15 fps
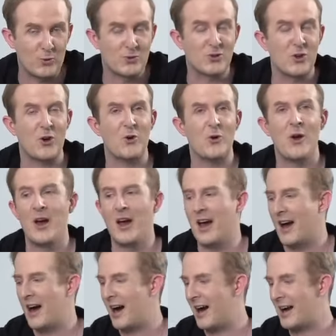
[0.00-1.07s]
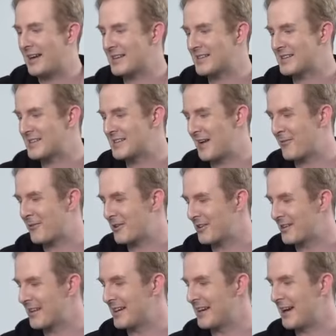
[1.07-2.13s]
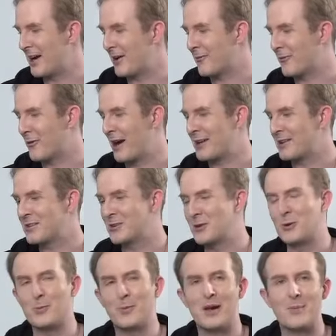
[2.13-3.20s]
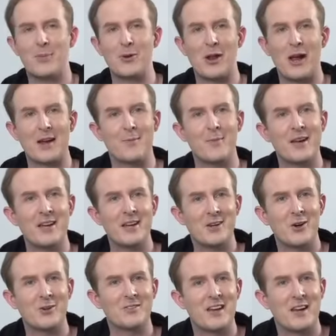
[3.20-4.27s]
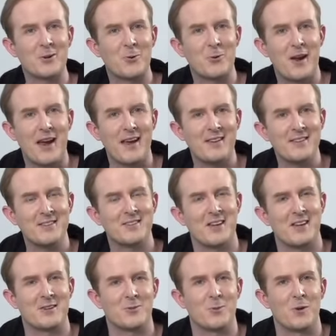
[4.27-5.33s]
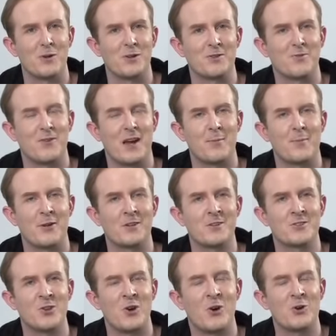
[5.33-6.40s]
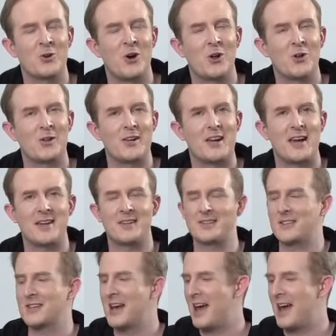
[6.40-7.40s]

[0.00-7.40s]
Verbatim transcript: So uh, it's definitely a friend to people like me, content creators, as well as families on holidays.